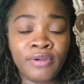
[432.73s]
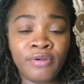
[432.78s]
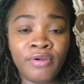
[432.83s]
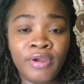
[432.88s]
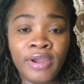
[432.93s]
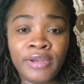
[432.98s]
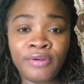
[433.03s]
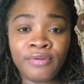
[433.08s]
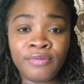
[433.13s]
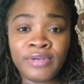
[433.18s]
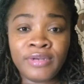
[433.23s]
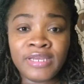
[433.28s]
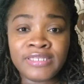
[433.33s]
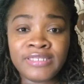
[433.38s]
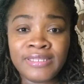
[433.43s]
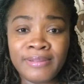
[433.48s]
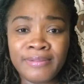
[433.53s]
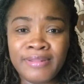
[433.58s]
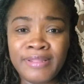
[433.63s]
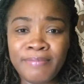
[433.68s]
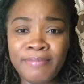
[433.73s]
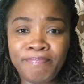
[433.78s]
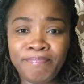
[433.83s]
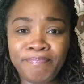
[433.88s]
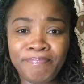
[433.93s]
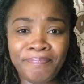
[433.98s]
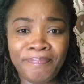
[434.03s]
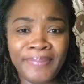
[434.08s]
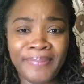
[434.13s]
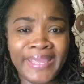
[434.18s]
grandmother said, the
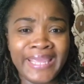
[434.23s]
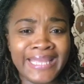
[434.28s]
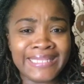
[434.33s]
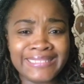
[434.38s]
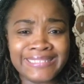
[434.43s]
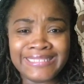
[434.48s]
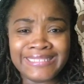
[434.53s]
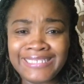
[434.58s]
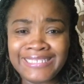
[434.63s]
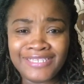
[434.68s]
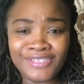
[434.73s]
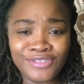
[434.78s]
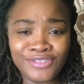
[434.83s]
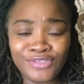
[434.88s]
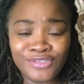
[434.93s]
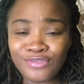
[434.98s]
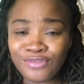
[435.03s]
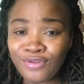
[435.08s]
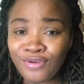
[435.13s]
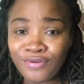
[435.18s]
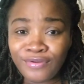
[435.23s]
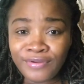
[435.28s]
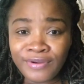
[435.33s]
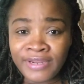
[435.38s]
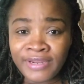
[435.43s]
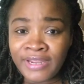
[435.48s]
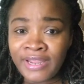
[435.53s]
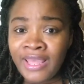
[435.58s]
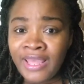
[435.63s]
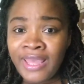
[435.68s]
pelting
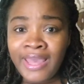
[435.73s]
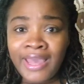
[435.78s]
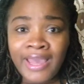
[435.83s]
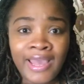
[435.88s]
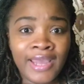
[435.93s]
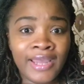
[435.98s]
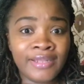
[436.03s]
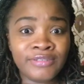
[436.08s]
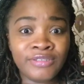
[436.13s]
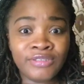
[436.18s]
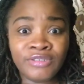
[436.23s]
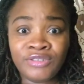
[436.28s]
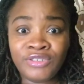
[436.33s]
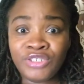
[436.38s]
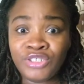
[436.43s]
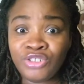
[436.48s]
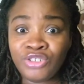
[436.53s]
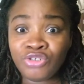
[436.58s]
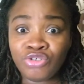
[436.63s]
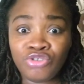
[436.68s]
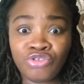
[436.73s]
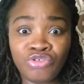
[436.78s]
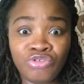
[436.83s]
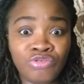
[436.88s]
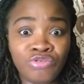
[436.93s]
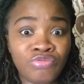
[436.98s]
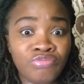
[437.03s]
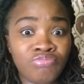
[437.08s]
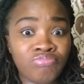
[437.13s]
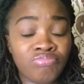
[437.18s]
sun, and she
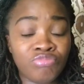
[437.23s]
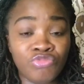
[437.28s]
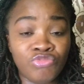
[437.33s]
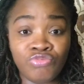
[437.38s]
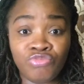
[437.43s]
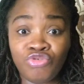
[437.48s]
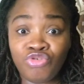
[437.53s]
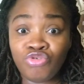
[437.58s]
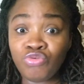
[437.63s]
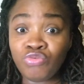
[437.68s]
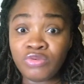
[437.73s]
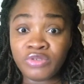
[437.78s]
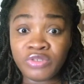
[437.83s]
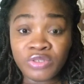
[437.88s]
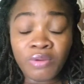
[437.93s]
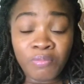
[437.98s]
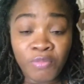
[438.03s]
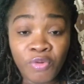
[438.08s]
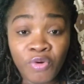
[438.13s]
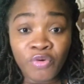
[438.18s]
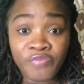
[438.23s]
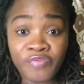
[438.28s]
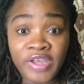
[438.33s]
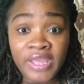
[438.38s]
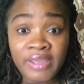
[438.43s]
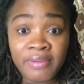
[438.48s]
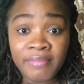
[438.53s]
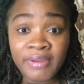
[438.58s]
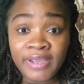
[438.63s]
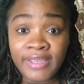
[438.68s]
just throw something over
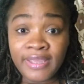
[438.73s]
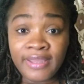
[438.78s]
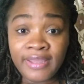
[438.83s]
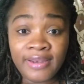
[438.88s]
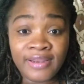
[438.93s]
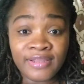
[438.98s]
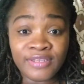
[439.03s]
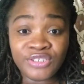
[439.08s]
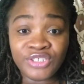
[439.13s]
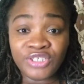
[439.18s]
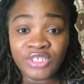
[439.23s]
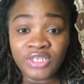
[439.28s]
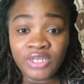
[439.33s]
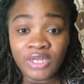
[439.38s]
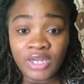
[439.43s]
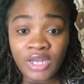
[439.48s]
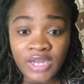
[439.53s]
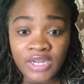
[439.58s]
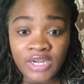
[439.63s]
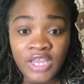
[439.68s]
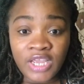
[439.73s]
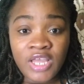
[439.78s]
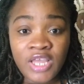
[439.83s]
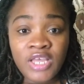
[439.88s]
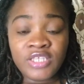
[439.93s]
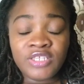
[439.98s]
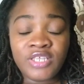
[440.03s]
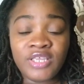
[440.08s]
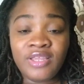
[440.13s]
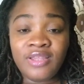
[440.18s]
him again and she gone.
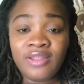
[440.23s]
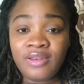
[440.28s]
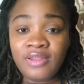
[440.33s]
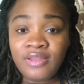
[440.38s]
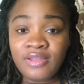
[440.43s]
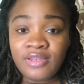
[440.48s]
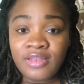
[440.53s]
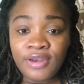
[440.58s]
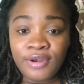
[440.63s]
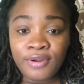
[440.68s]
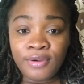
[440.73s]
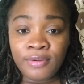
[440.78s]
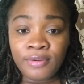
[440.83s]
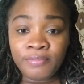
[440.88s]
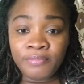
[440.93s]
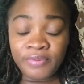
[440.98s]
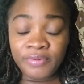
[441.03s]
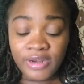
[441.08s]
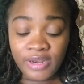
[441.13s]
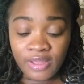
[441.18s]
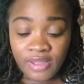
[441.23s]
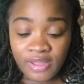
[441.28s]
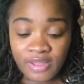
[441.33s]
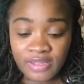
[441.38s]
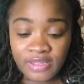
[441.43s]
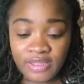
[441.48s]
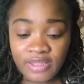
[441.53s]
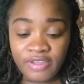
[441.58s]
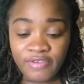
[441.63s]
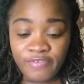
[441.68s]
So you need an
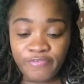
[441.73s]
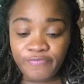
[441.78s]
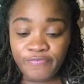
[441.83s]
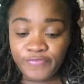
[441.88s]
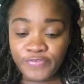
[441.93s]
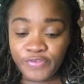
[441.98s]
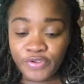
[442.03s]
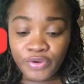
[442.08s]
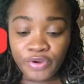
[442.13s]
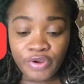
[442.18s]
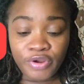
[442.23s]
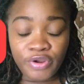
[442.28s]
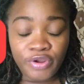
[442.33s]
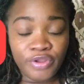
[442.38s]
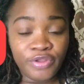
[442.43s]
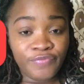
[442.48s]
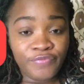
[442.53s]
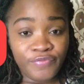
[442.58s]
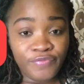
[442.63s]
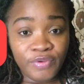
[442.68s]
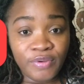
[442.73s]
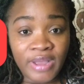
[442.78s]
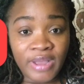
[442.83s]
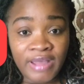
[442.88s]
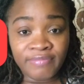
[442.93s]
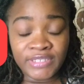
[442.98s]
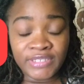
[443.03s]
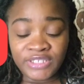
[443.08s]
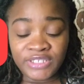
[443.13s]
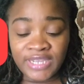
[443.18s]
umbrella. If you
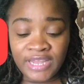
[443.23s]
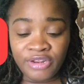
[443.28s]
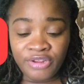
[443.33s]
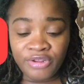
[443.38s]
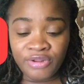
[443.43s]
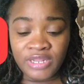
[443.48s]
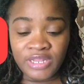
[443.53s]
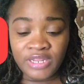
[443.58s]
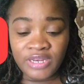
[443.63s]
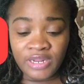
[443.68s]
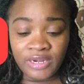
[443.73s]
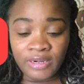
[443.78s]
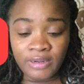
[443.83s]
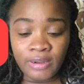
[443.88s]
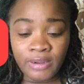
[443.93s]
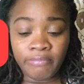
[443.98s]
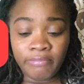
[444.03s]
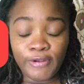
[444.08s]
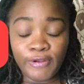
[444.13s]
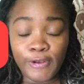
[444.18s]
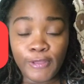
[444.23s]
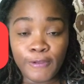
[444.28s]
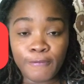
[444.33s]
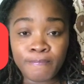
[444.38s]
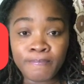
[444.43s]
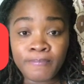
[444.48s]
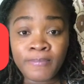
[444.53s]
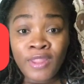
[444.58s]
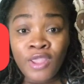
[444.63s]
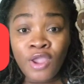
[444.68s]
have a child, you need an umbrella.
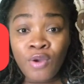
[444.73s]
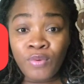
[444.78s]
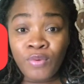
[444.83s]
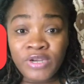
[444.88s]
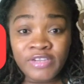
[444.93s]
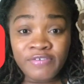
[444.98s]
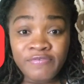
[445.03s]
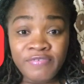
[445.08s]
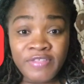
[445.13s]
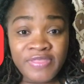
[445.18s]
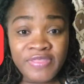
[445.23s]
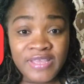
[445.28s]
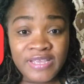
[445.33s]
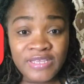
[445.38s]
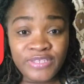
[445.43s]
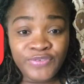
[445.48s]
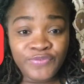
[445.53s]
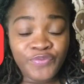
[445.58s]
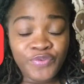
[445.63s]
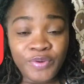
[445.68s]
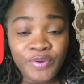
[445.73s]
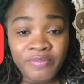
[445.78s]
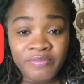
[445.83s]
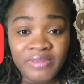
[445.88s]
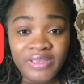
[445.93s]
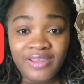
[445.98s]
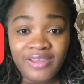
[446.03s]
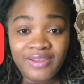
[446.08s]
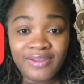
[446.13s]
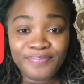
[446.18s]
One of the things for
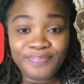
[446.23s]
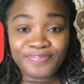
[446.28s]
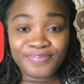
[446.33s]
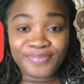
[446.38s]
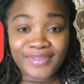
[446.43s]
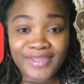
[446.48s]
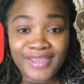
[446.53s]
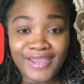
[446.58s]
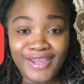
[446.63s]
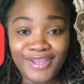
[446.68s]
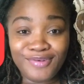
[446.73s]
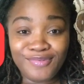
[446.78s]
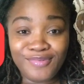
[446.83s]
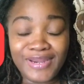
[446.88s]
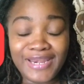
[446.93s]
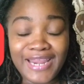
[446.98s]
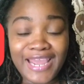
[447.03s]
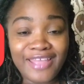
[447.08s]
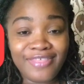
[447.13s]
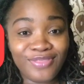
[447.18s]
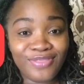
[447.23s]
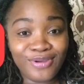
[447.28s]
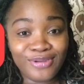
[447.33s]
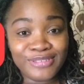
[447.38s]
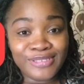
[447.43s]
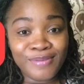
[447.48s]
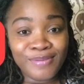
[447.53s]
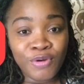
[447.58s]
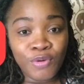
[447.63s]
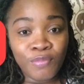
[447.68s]
me, and when I
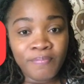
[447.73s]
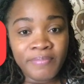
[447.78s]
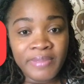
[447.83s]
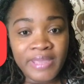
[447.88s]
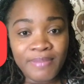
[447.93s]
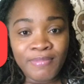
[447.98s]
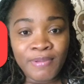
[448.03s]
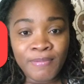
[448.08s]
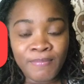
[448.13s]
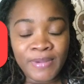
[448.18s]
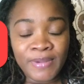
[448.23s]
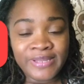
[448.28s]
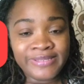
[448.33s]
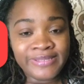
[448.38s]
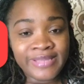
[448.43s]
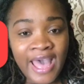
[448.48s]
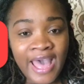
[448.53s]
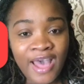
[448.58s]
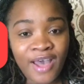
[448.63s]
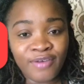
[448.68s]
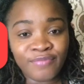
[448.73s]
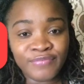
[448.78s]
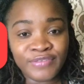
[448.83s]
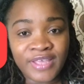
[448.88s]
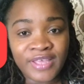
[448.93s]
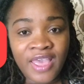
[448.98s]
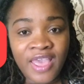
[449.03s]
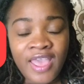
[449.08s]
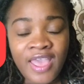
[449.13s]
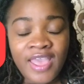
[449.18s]
thought about baby must have,
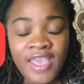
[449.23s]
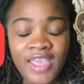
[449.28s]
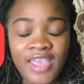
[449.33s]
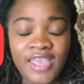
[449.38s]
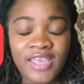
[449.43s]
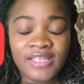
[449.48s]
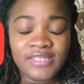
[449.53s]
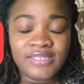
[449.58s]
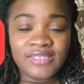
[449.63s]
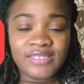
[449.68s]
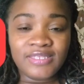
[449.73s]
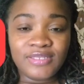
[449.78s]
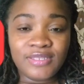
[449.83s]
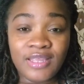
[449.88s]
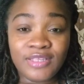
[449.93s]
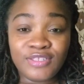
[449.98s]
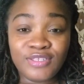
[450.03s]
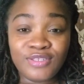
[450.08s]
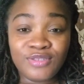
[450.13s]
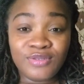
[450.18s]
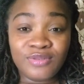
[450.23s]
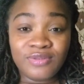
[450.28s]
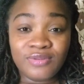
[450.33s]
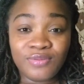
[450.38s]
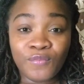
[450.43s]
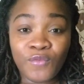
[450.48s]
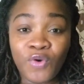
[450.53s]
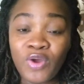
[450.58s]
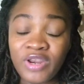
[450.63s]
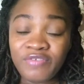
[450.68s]

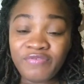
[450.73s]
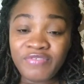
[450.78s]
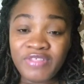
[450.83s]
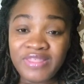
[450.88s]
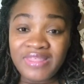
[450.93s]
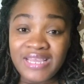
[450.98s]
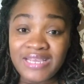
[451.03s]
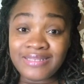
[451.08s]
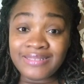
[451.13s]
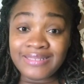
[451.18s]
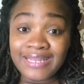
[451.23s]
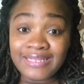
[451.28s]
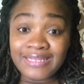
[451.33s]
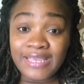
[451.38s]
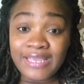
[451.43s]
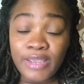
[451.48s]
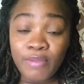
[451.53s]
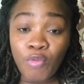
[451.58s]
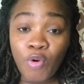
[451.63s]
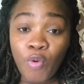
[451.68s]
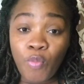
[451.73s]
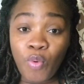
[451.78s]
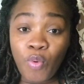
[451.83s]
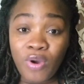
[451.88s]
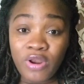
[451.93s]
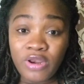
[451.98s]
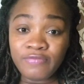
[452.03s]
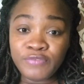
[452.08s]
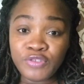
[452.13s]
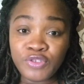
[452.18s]
it's one of the things that came up,
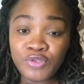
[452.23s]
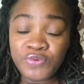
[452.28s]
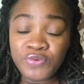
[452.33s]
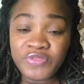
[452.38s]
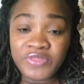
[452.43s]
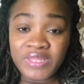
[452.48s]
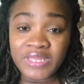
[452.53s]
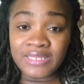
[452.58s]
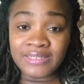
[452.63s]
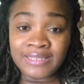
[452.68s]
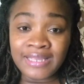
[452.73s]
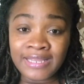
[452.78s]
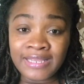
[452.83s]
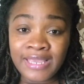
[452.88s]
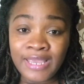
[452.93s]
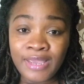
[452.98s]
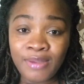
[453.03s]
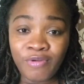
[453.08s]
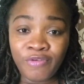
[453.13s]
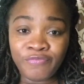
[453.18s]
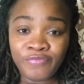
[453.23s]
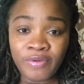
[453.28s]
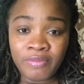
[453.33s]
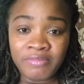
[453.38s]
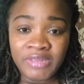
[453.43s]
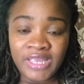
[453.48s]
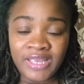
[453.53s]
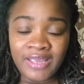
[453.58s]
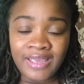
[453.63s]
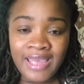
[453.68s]
one of two things that came up for
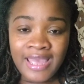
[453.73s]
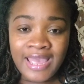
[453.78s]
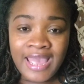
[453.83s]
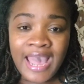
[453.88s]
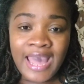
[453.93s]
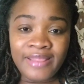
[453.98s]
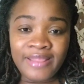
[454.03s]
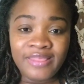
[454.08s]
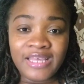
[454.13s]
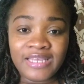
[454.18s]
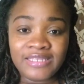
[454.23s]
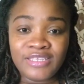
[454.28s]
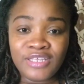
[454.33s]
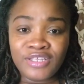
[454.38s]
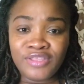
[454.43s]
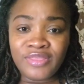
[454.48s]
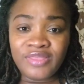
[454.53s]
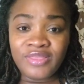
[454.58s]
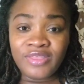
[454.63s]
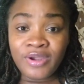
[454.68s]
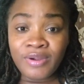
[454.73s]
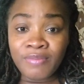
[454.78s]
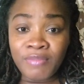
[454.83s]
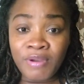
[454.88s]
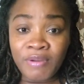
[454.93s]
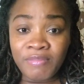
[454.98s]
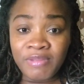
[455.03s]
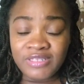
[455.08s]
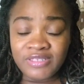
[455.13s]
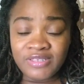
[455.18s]
me, and that's a
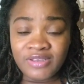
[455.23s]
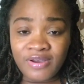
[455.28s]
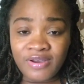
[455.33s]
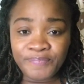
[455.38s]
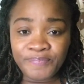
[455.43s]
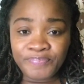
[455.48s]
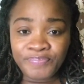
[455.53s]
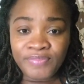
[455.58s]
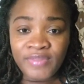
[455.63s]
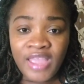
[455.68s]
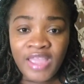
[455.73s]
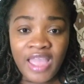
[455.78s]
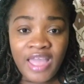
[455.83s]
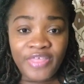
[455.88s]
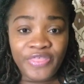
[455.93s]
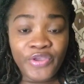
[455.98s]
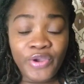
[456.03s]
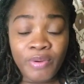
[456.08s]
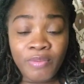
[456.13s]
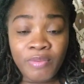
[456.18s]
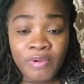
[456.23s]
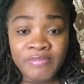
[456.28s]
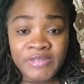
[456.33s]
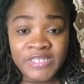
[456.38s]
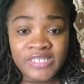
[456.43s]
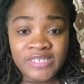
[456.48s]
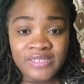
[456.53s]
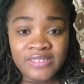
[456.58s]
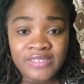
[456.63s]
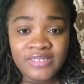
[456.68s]
thermometer. A
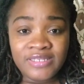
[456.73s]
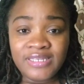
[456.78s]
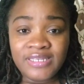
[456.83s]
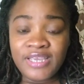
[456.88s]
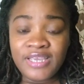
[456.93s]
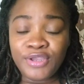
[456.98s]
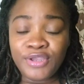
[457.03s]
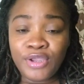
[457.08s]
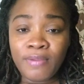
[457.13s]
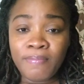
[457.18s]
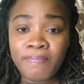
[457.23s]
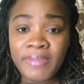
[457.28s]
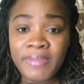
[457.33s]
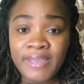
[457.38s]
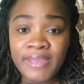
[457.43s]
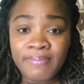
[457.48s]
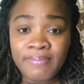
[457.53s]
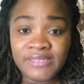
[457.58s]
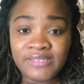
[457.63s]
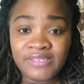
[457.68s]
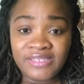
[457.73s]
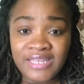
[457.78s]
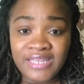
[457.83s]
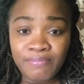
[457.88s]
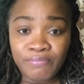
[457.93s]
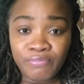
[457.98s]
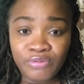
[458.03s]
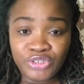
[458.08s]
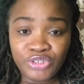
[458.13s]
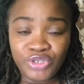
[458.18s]
thermometer to take your baby's
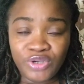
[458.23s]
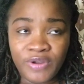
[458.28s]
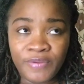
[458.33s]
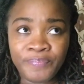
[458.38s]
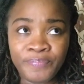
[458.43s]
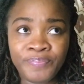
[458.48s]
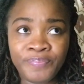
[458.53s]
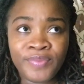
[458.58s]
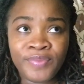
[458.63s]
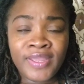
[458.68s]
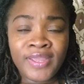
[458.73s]
temperature.